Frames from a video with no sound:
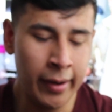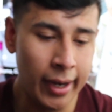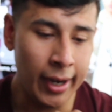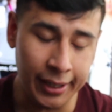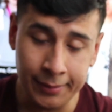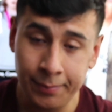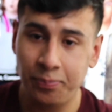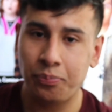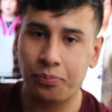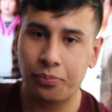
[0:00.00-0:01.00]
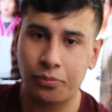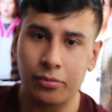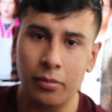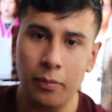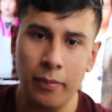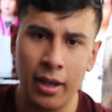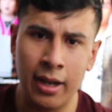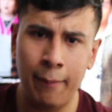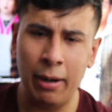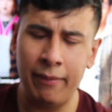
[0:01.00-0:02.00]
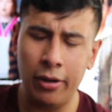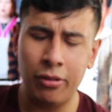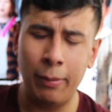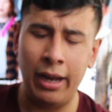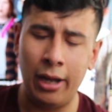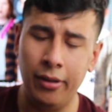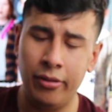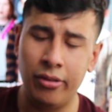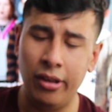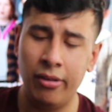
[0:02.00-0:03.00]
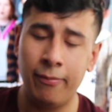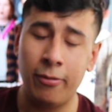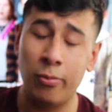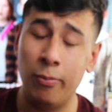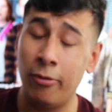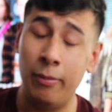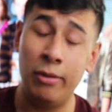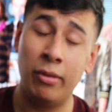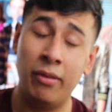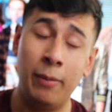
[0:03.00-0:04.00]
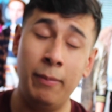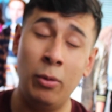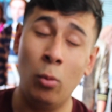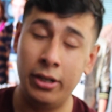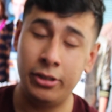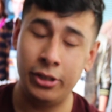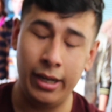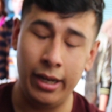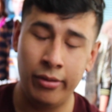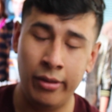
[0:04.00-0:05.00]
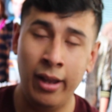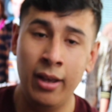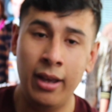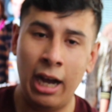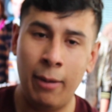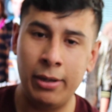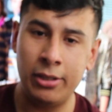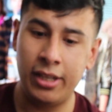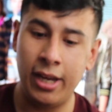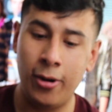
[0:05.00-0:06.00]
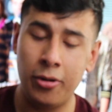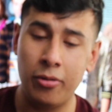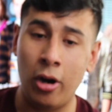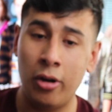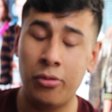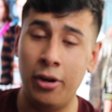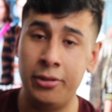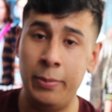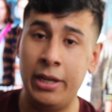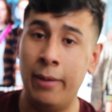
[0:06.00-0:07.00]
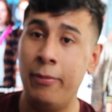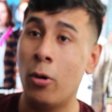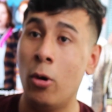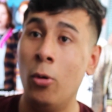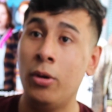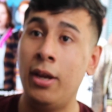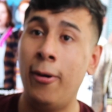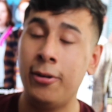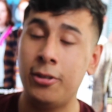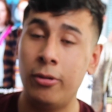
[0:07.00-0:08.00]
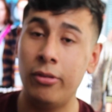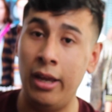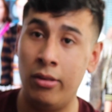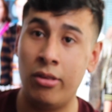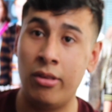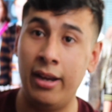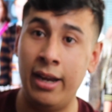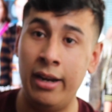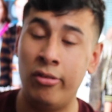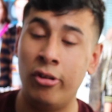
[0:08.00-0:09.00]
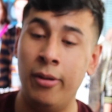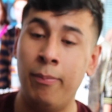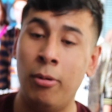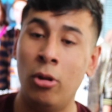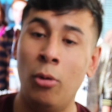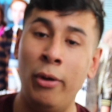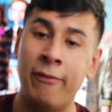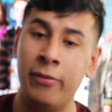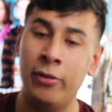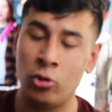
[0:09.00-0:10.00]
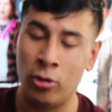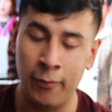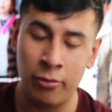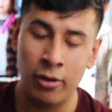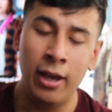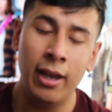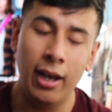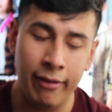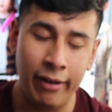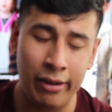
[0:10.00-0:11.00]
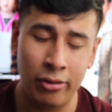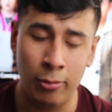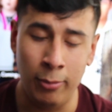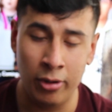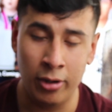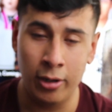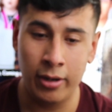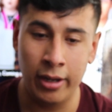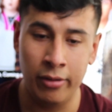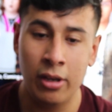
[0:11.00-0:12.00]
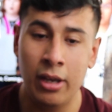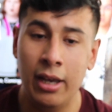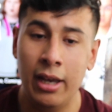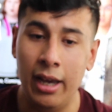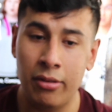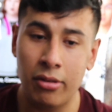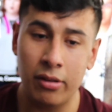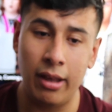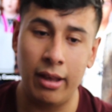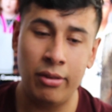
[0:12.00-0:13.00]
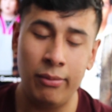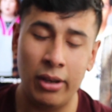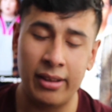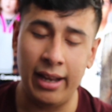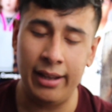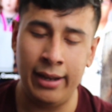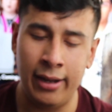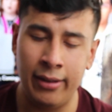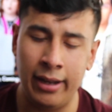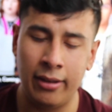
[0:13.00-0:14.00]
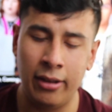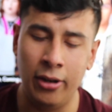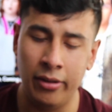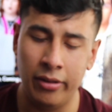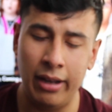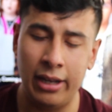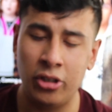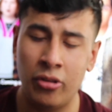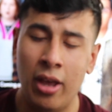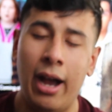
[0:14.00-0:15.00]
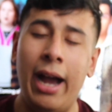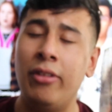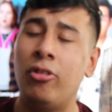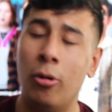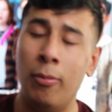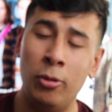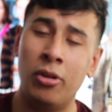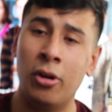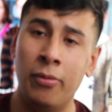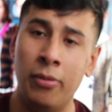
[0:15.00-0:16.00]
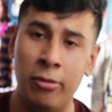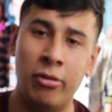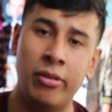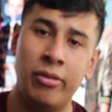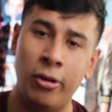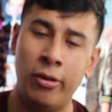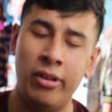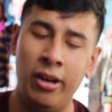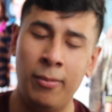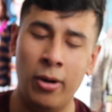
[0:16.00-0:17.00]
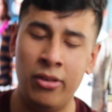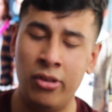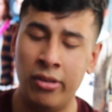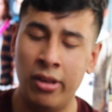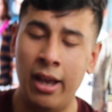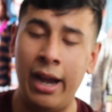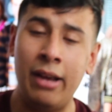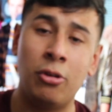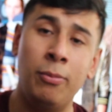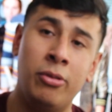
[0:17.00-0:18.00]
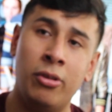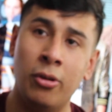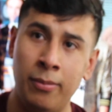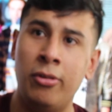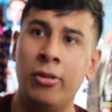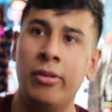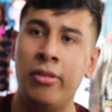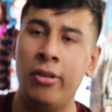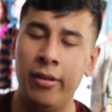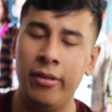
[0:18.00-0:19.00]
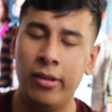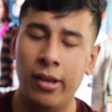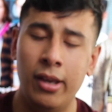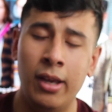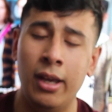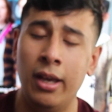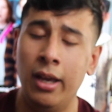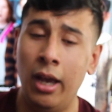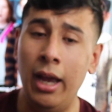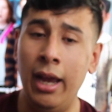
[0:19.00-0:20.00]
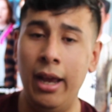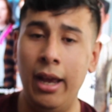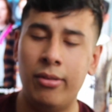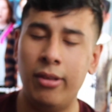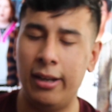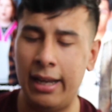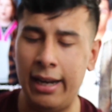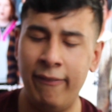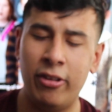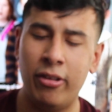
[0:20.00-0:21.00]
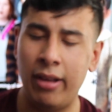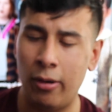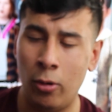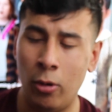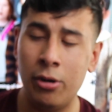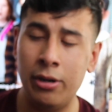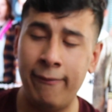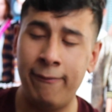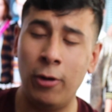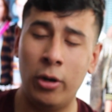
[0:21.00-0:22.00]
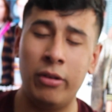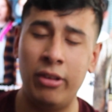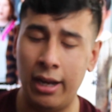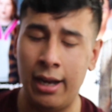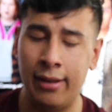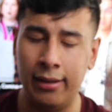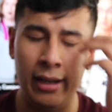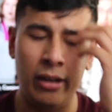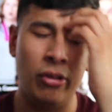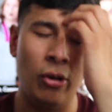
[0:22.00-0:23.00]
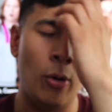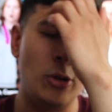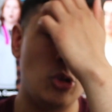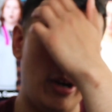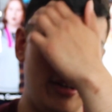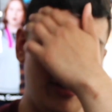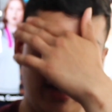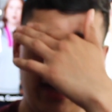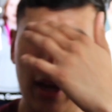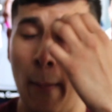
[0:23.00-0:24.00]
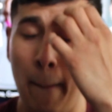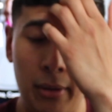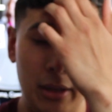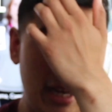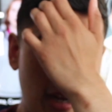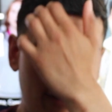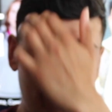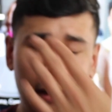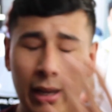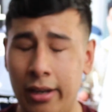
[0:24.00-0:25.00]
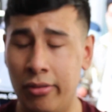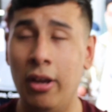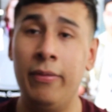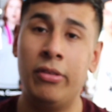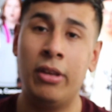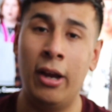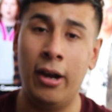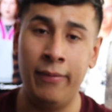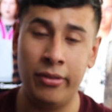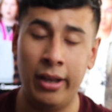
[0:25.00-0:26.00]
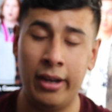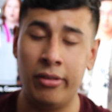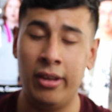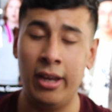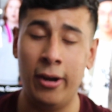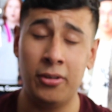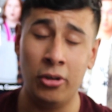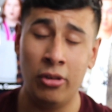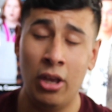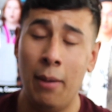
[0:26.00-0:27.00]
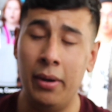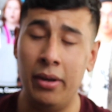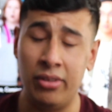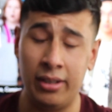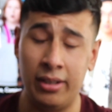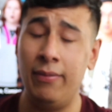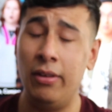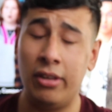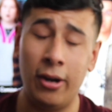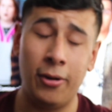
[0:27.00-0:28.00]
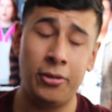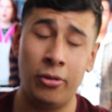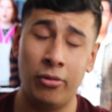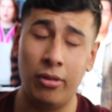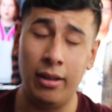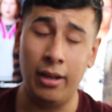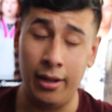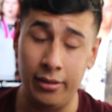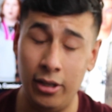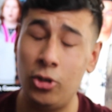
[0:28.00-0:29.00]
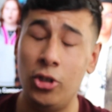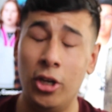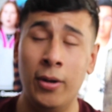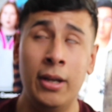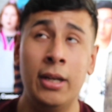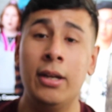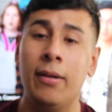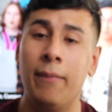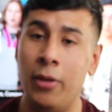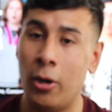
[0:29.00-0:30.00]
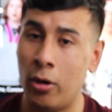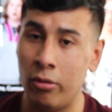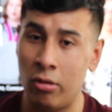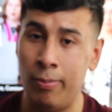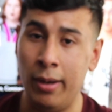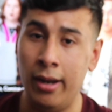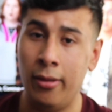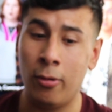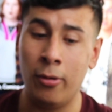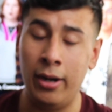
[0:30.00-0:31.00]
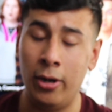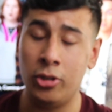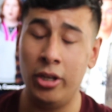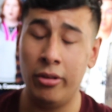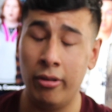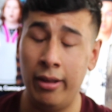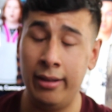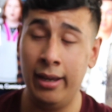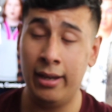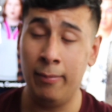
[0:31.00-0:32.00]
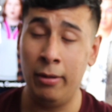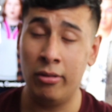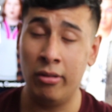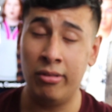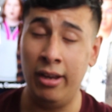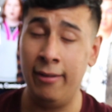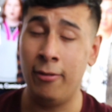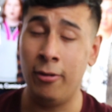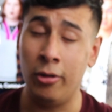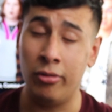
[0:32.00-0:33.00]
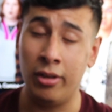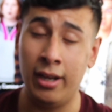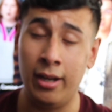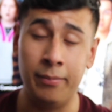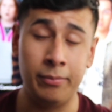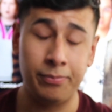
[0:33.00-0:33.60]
Okay. But I'm very surprised about how this season, for me specifically, me watching it, is that how much the characters are starting to become their own characters and kind of sort of pull away from the tropes of High School Musical. Because it seems like that now that, this is not just High School Musical, the musical, the series anymore. It's just High School Musical, the musical, the series. It's like that emphasis, we're not focusing on the legacy or trying to, play off the legacy of these legacy characters, but instead give these characters on this show their own spin and their own energy so that they can be sustained for years to come.